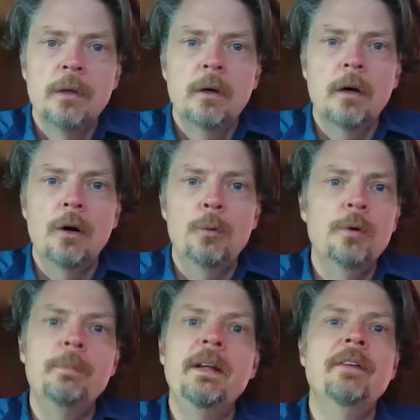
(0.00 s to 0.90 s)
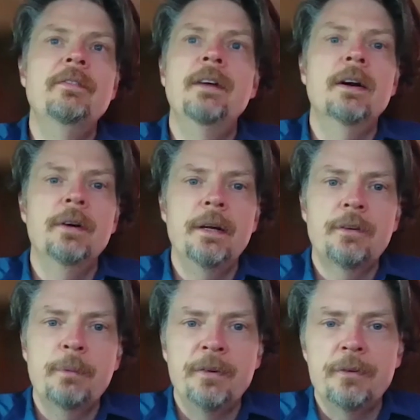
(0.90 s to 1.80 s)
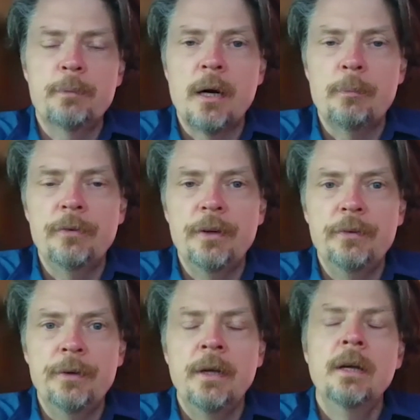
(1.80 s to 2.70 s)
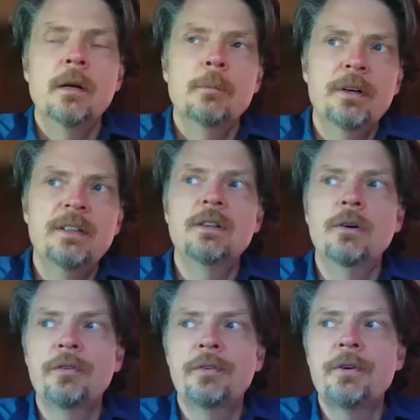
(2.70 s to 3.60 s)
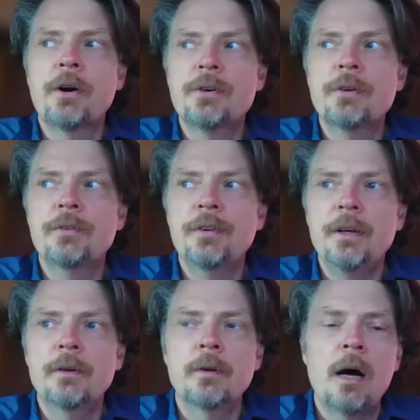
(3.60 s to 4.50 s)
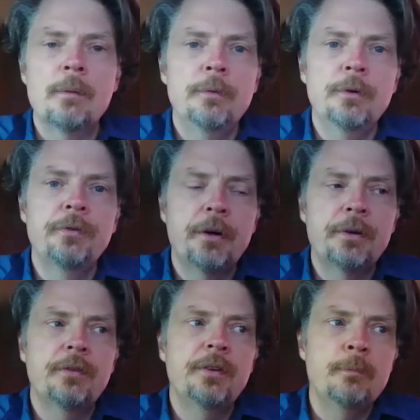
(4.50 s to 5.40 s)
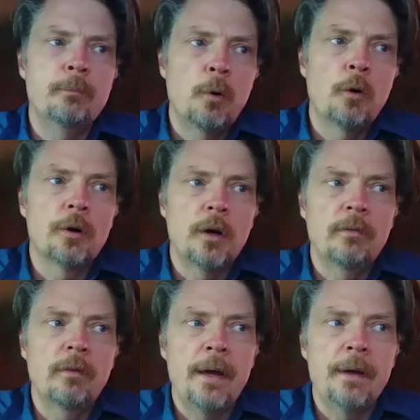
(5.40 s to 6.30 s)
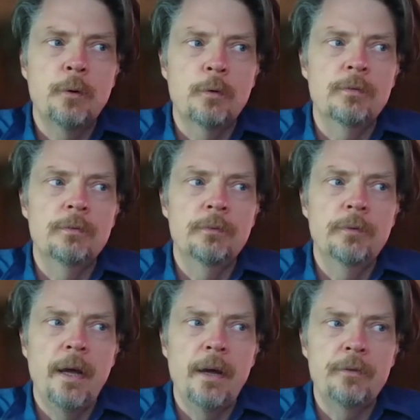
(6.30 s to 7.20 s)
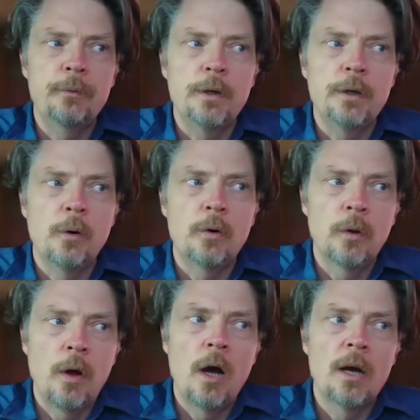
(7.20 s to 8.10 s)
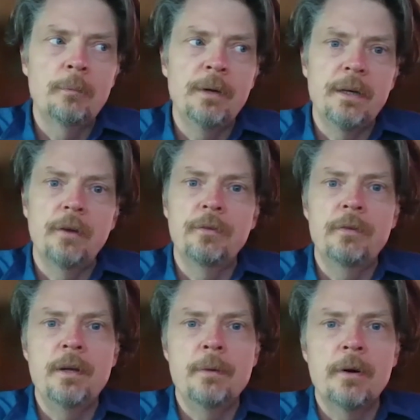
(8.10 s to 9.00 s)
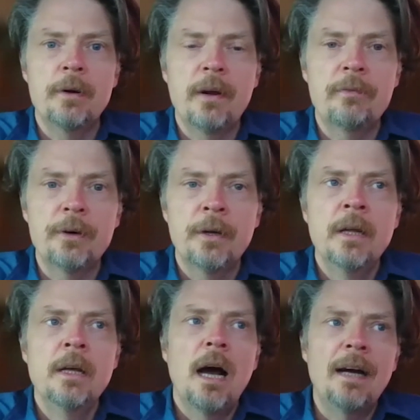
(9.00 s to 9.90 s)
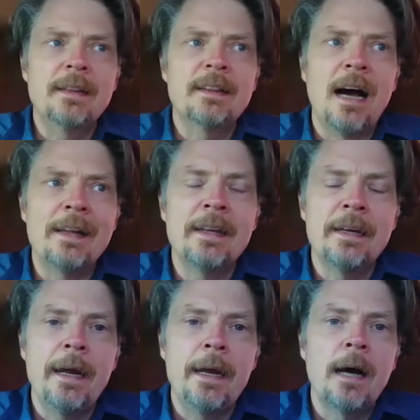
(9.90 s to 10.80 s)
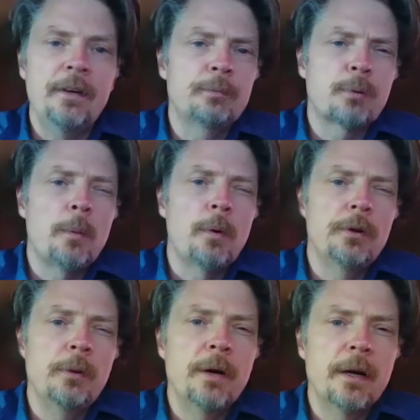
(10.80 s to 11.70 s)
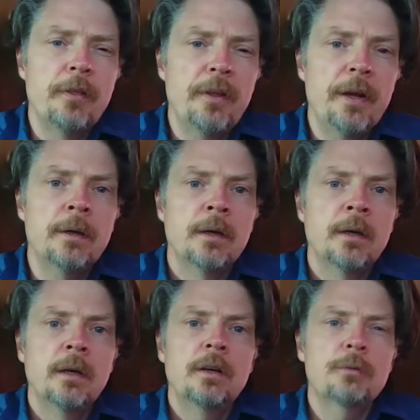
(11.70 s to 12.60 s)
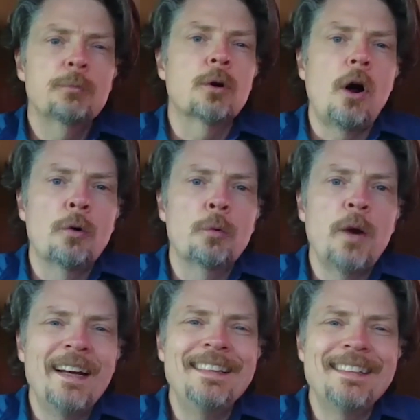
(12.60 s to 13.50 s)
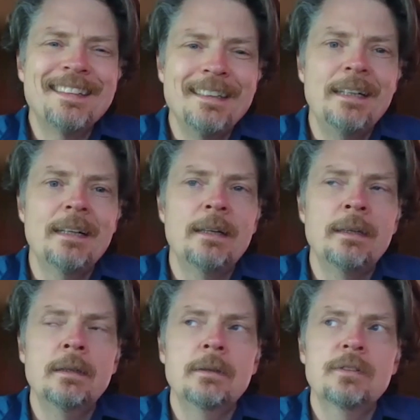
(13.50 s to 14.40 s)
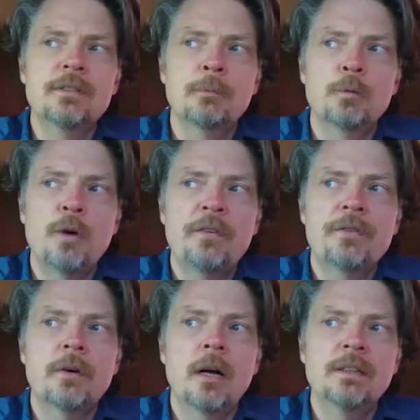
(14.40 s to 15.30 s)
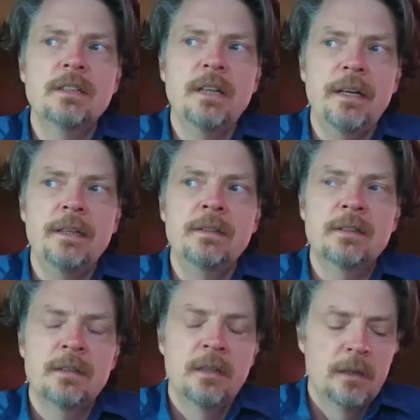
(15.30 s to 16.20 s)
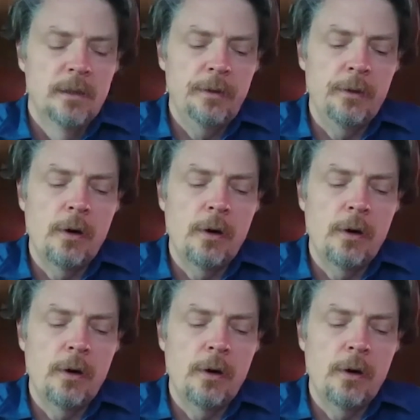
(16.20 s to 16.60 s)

uh, would be a very expensive proposition. But you'll start to see a lot. You'll start to see more of that as we go along because of the amount of effort. I I think AI is probably the bigger thing because we're hmm. already mm. seeing some restaurant chains, you know,